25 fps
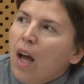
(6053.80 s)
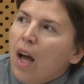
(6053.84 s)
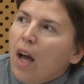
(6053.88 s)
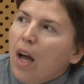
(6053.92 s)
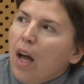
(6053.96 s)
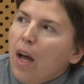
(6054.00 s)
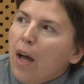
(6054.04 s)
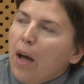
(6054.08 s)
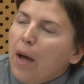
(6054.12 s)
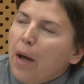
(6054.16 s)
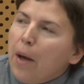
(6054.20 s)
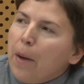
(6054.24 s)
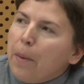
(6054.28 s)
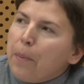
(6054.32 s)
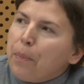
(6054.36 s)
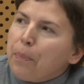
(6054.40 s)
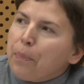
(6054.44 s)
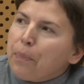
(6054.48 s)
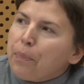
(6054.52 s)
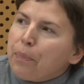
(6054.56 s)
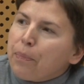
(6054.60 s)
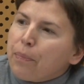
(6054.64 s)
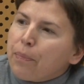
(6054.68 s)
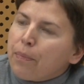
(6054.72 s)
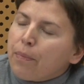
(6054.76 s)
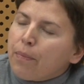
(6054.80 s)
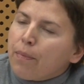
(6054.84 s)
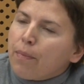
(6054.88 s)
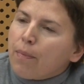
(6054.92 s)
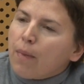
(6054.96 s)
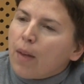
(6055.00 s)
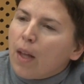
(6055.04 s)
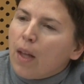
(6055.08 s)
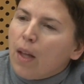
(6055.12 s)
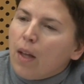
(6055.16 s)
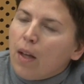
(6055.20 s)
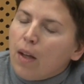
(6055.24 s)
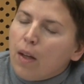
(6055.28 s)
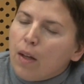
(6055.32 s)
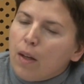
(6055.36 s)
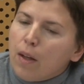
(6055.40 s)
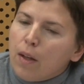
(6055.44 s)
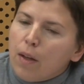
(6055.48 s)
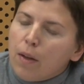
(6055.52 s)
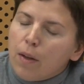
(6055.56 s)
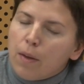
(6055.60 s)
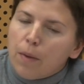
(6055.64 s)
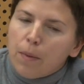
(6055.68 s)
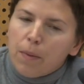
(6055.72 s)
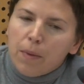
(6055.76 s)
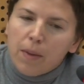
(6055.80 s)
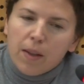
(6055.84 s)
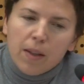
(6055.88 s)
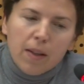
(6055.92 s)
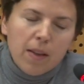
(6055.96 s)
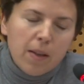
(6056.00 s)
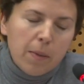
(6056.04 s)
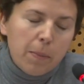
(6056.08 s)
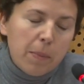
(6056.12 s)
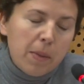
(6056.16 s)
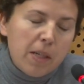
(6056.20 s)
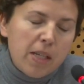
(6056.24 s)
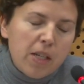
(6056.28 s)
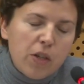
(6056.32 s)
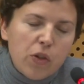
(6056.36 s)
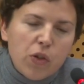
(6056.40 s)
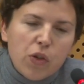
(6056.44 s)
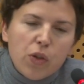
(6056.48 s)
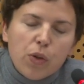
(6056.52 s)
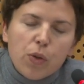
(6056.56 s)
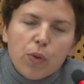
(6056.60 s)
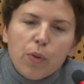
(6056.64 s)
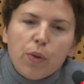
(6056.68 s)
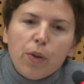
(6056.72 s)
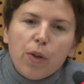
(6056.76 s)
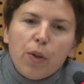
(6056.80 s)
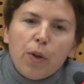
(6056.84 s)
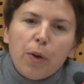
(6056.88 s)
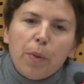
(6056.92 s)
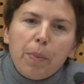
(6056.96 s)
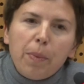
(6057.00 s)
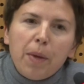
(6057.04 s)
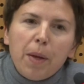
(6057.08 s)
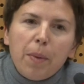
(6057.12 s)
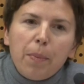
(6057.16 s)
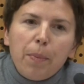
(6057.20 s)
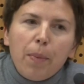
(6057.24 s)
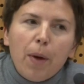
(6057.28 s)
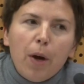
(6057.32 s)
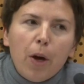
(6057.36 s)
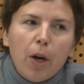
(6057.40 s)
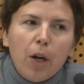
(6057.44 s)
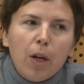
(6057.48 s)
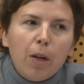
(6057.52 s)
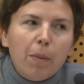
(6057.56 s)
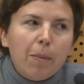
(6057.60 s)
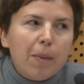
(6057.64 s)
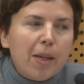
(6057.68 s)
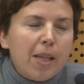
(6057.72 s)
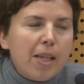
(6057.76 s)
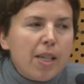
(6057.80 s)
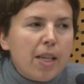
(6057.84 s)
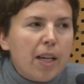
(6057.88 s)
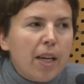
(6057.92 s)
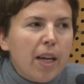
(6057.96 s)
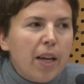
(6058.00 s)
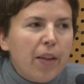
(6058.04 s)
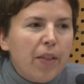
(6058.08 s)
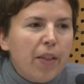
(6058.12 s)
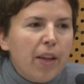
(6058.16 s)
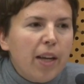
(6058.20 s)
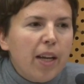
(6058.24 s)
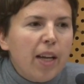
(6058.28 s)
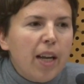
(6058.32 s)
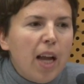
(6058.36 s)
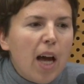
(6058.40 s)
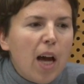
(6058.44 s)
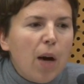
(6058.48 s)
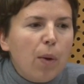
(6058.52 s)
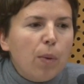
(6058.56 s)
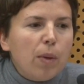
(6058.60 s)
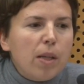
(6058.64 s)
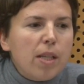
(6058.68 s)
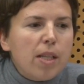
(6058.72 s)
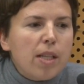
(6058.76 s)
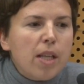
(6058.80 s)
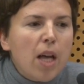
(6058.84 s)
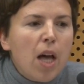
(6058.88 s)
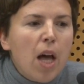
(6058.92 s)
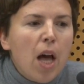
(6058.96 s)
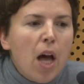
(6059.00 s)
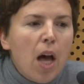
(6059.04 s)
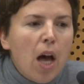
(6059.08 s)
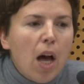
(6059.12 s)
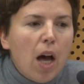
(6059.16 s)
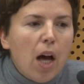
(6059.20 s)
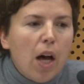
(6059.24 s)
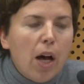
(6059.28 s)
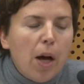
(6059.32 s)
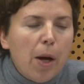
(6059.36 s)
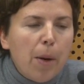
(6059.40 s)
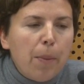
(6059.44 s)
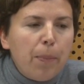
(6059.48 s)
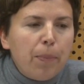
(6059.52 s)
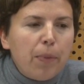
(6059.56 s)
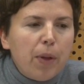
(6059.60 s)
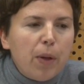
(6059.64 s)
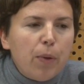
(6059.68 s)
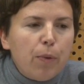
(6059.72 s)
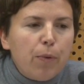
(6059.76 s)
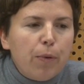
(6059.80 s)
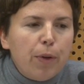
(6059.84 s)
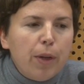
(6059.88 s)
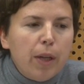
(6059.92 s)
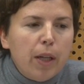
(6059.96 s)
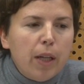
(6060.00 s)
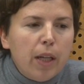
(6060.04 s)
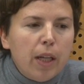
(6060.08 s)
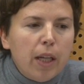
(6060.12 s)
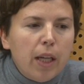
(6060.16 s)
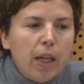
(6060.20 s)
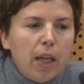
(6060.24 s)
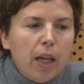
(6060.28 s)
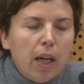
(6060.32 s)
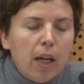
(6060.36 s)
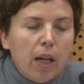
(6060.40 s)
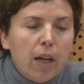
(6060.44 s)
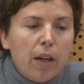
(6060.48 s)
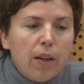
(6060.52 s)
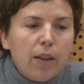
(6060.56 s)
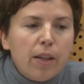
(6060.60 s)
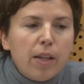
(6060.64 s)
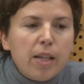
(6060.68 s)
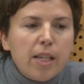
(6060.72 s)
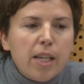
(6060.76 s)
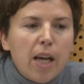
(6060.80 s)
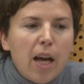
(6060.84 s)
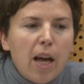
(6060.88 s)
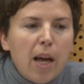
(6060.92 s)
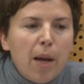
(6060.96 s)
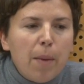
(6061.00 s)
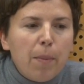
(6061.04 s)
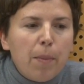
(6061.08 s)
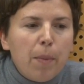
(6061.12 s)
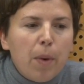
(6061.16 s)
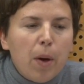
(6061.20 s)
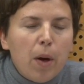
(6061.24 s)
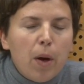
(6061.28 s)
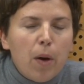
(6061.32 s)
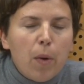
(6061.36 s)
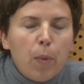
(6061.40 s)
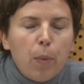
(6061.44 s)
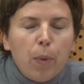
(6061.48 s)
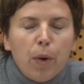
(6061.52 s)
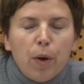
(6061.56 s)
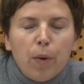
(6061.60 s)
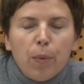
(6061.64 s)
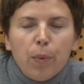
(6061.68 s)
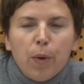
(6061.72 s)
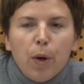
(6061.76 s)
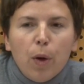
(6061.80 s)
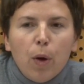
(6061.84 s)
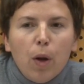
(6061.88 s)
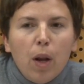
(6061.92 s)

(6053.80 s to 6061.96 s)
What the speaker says: the petition to the European Parliament. And I think now is really the time where we